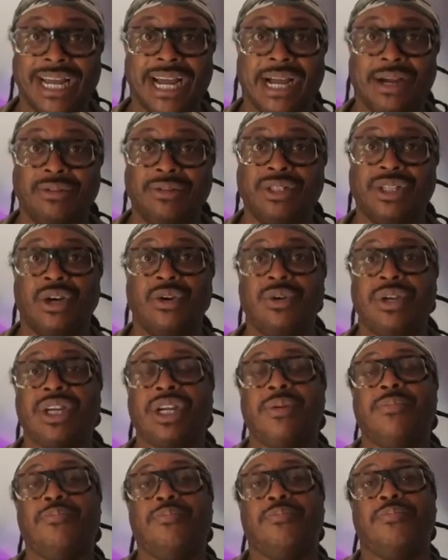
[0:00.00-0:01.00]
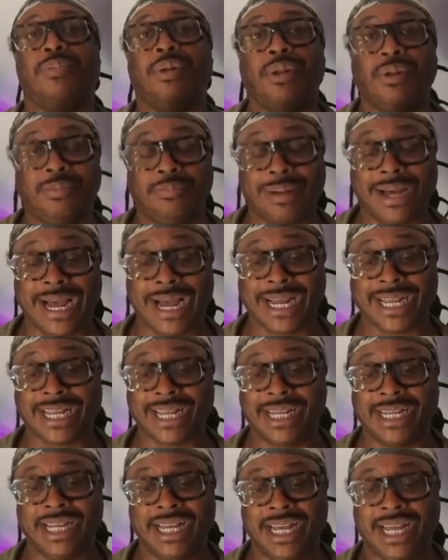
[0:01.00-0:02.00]
loud, so you can pull
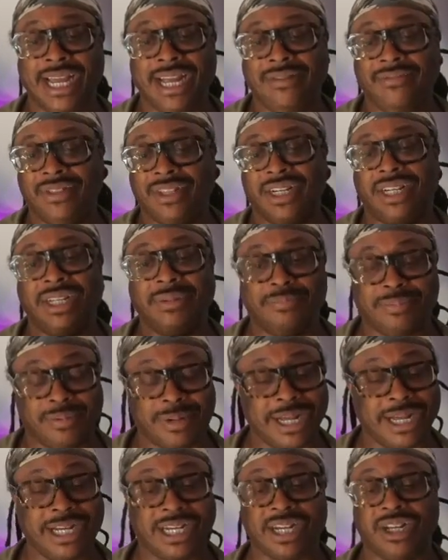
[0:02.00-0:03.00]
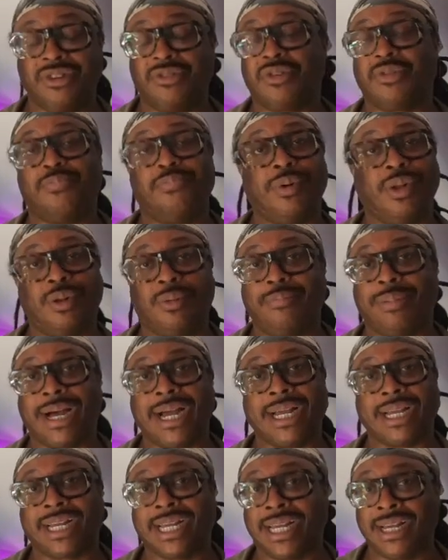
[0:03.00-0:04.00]
back. Even the lead player can pull
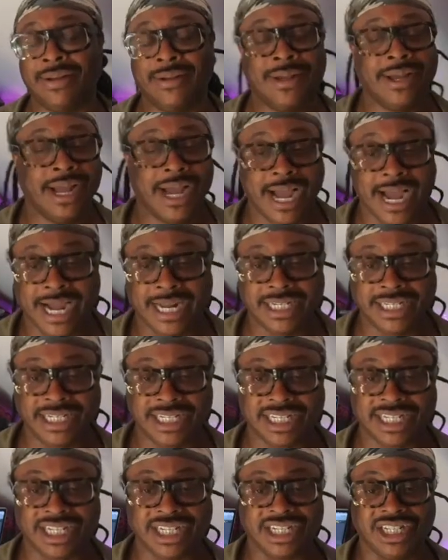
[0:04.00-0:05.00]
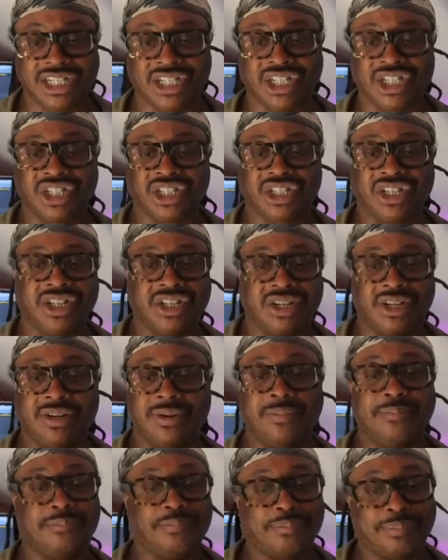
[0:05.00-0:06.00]
back and
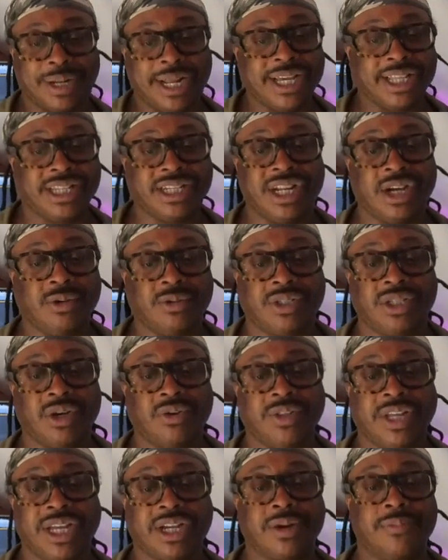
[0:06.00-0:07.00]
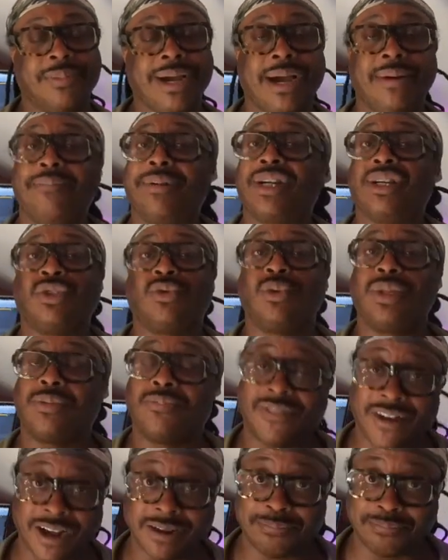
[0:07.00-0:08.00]
play the notes so they come out, because with
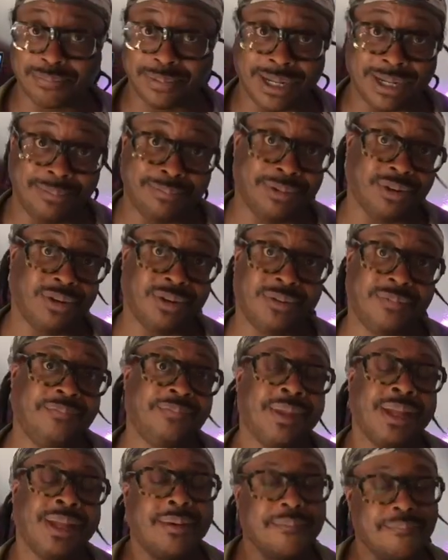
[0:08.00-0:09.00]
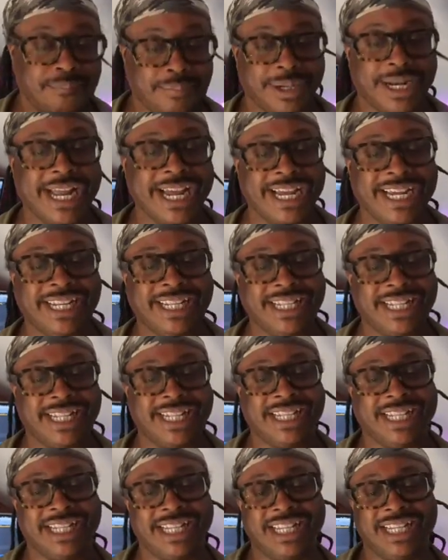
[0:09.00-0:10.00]
five people
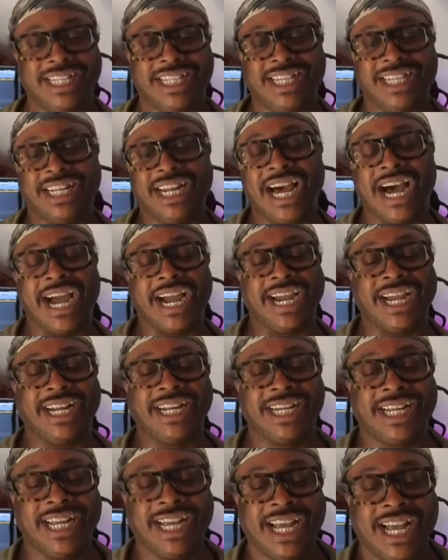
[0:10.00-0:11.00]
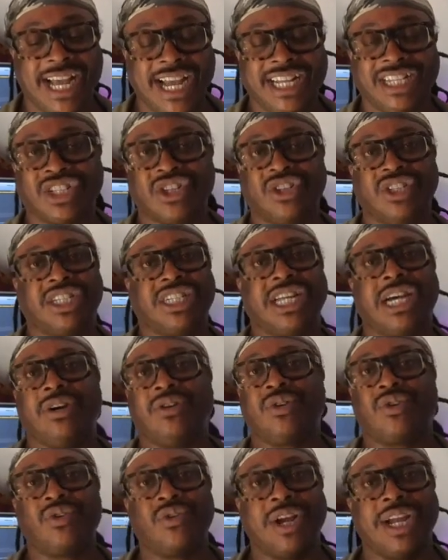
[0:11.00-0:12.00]
playing the line, it's going to
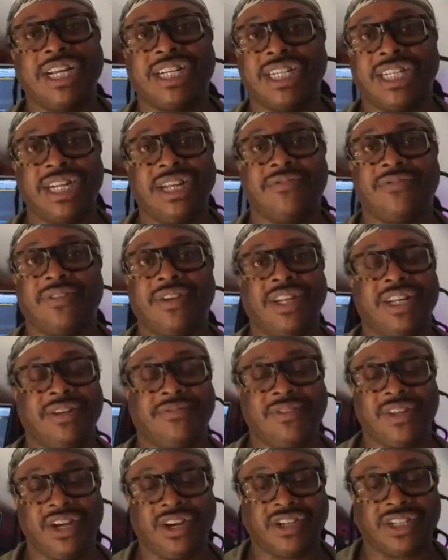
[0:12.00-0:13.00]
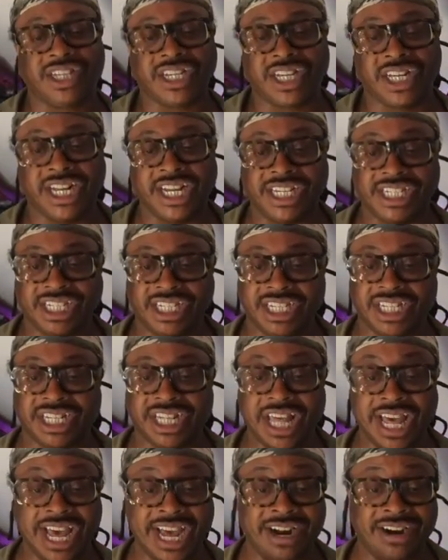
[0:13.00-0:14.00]
sound great. And if the articulation's
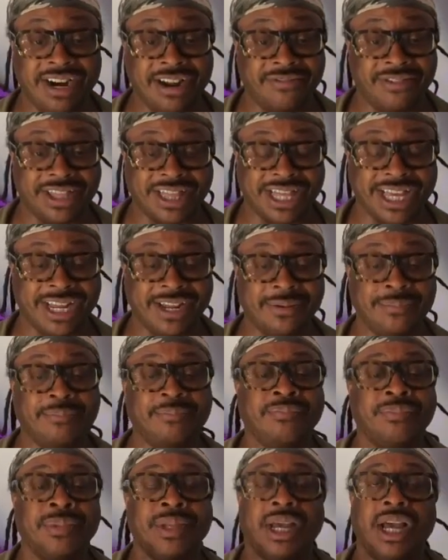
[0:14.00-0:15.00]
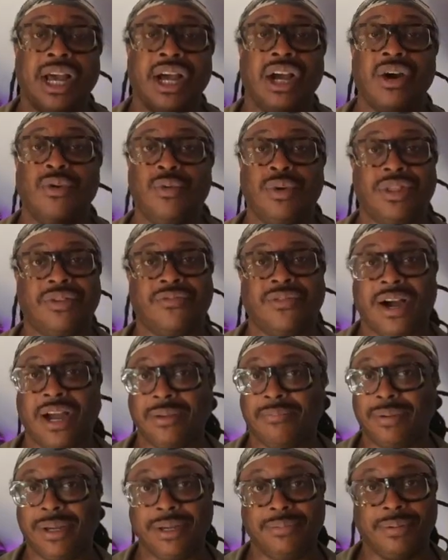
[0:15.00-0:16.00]
there and everything, with the
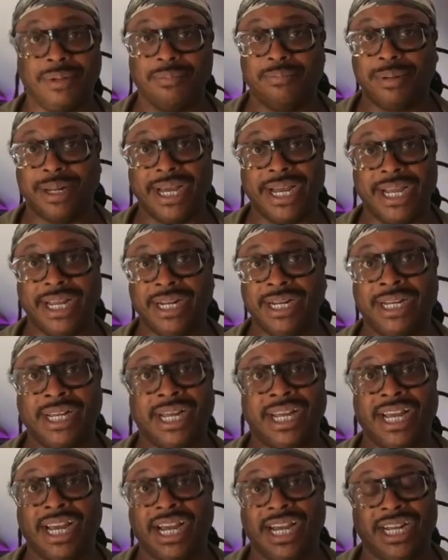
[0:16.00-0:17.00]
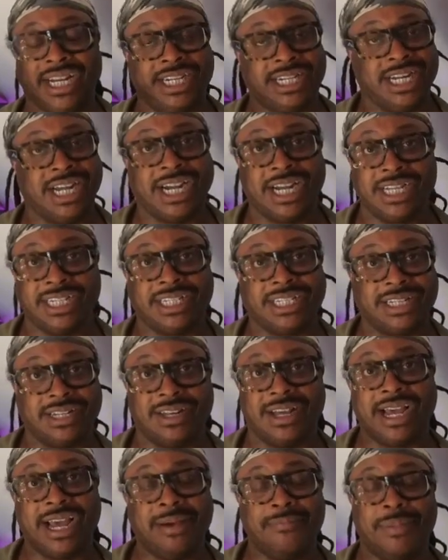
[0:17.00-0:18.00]
five people playing a nice
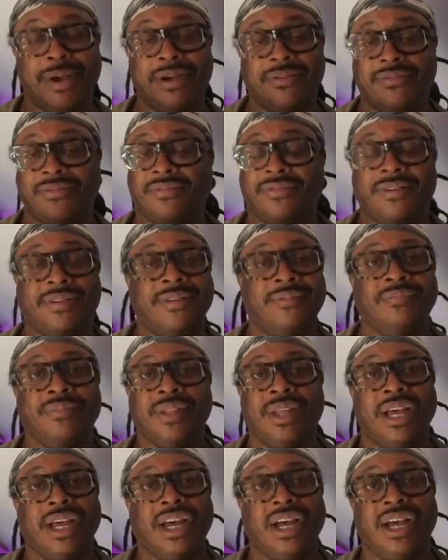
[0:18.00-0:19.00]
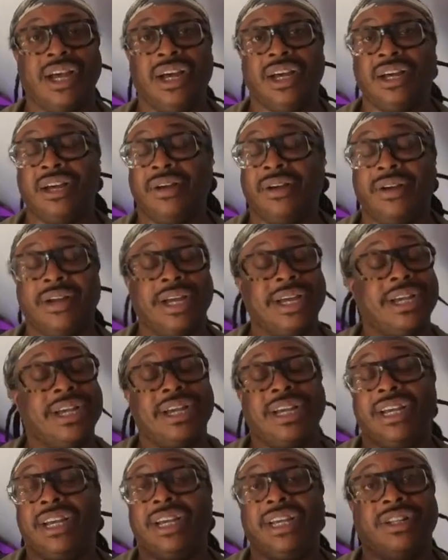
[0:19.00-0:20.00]
MF,
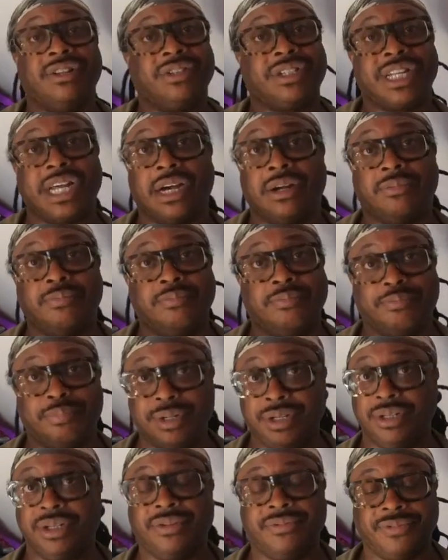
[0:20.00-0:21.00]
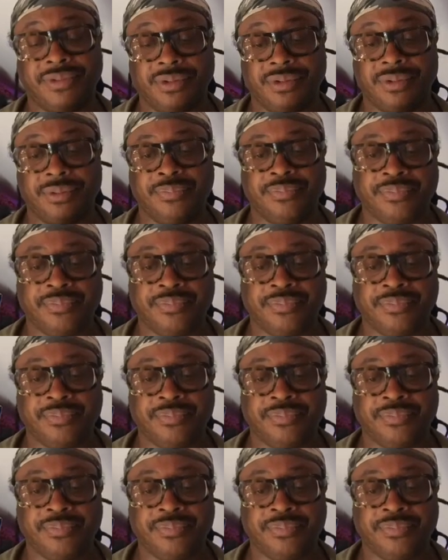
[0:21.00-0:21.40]
it'll sound beautiful.